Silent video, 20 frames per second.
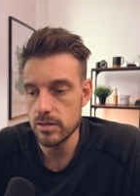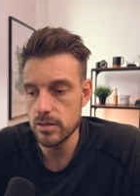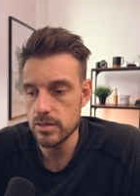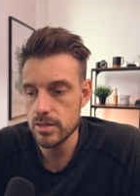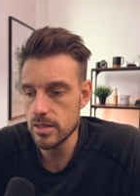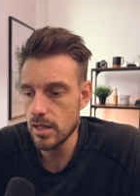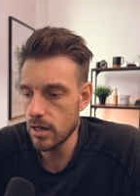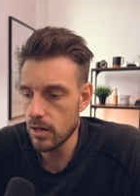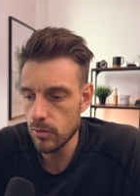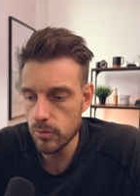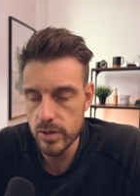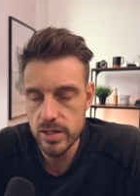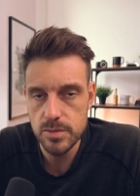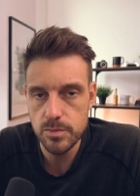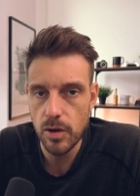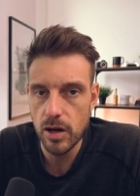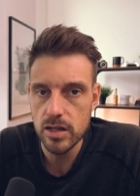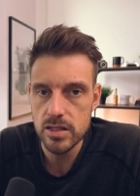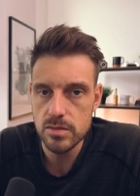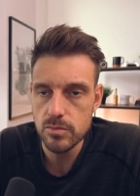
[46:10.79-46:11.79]
it's not
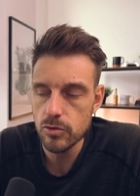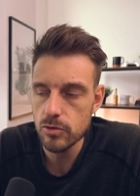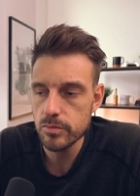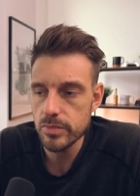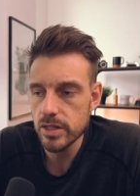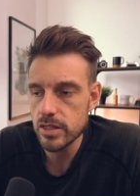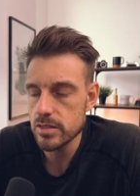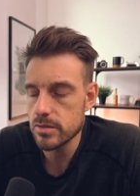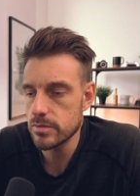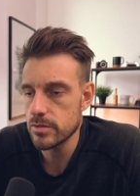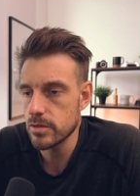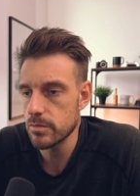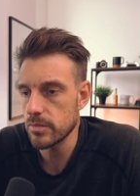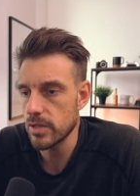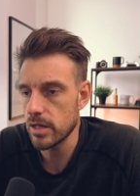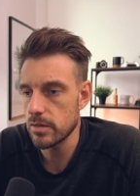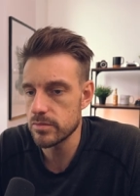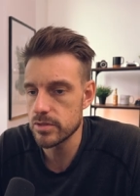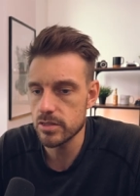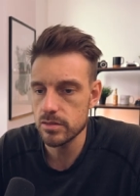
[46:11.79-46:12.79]
always possible because
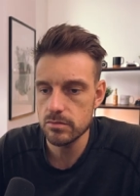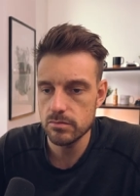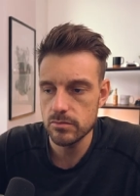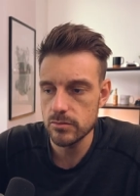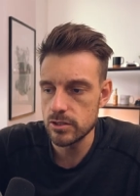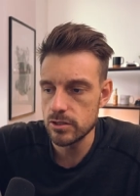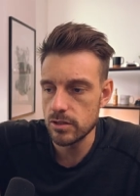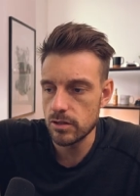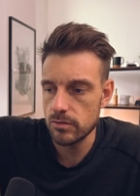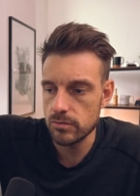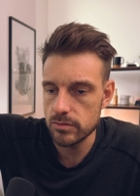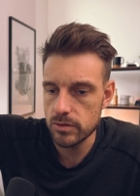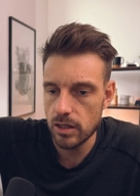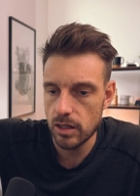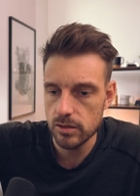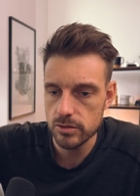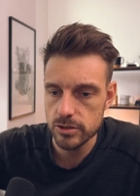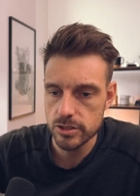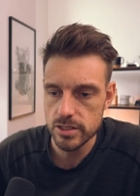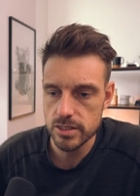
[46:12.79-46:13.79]
sometimes you know
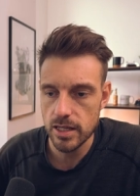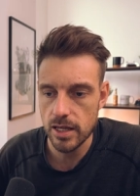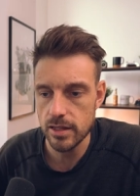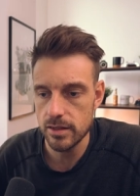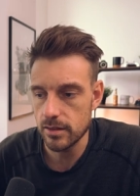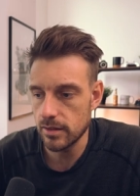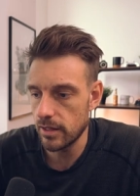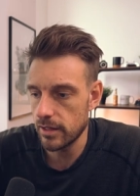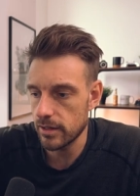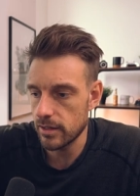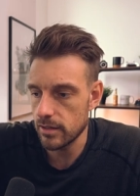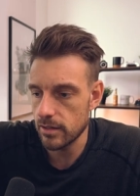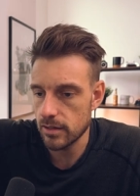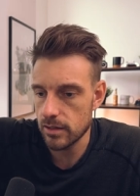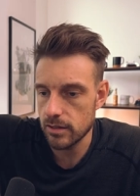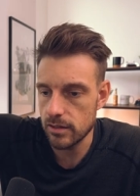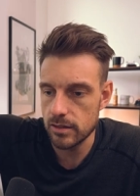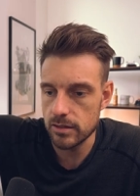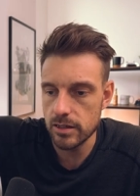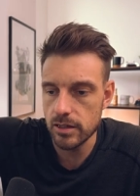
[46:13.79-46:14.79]
i'll just hit like
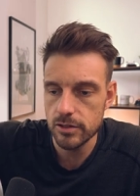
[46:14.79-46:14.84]
a,